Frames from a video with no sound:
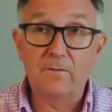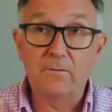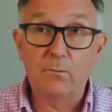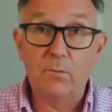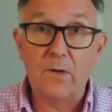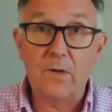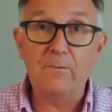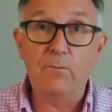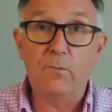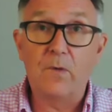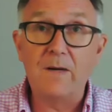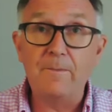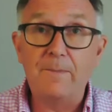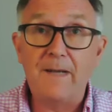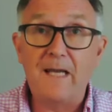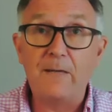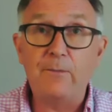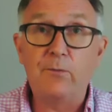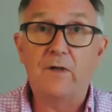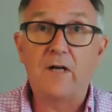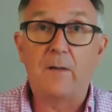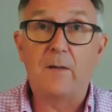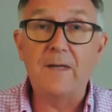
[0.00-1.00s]
when
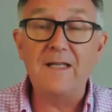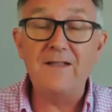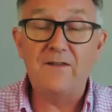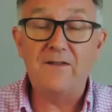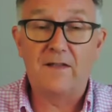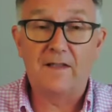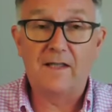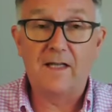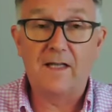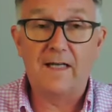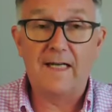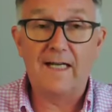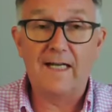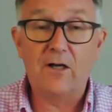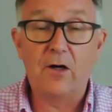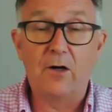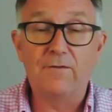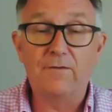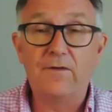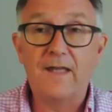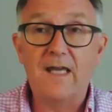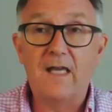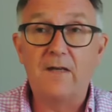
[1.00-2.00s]
people come into the clinic,
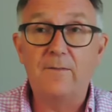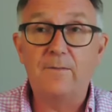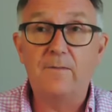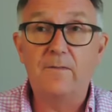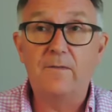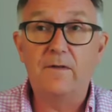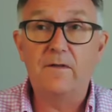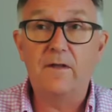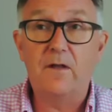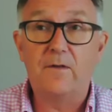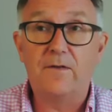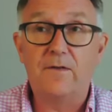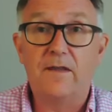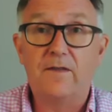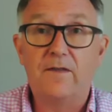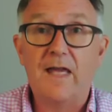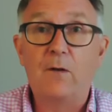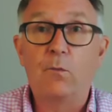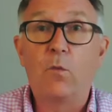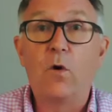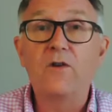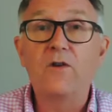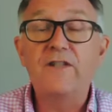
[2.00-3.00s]
often
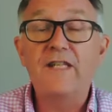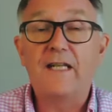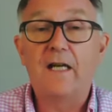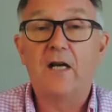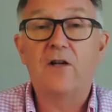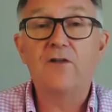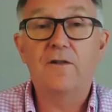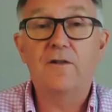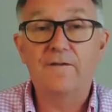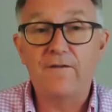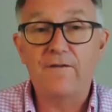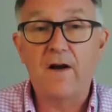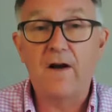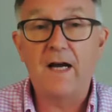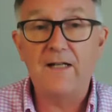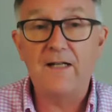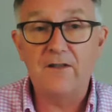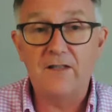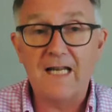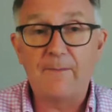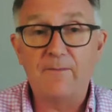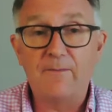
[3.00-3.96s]
they're wanting us to find an